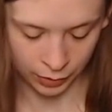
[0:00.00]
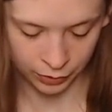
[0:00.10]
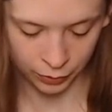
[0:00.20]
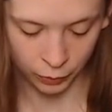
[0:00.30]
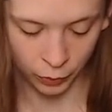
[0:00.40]

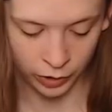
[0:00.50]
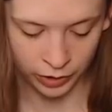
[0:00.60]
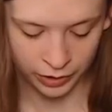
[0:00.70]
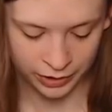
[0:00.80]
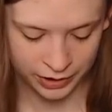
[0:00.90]
We're up to
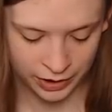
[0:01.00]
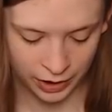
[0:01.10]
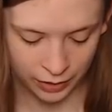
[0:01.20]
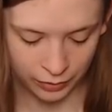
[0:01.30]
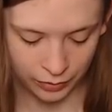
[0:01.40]
War.
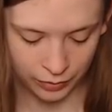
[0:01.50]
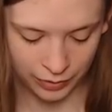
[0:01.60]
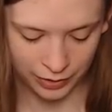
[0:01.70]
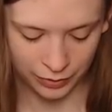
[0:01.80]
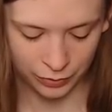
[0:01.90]
It's not
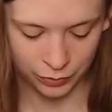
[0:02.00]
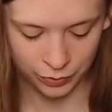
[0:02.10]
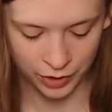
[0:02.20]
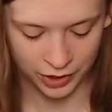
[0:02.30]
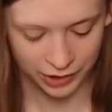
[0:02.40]

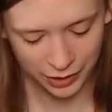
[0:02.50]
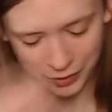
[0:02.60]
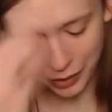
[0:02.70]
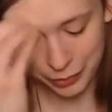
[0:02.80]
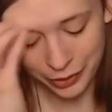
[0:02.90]

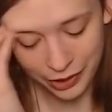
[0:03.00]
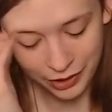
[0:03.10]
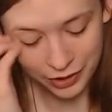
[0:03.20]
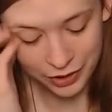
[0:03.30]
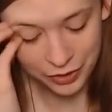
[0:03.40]
really what I'm
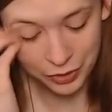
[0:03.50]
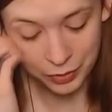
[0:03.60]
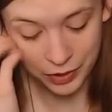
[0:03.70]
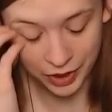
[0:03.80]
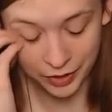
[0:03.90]
looking to
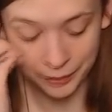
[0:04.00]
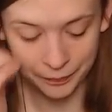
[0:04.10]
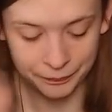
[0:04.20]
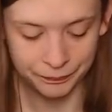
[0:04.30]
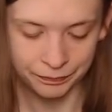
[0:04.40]
do, but
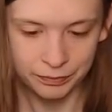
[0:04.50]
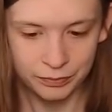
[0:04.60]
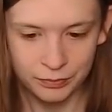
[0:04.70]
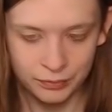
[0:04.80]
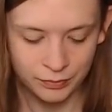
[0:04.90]

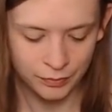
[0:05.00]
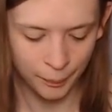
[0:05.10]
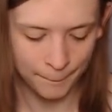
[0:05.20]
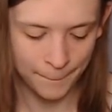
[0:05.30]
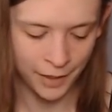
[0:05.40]

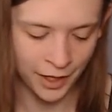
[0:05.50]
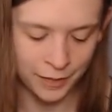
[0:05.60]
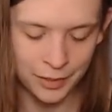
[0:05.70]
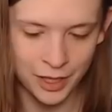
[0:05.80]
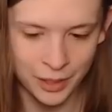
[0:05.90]

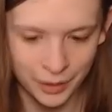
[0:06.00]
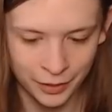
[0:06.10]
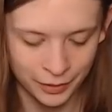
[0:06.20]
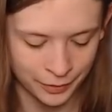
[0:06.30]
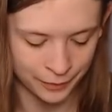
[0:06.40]
maybe.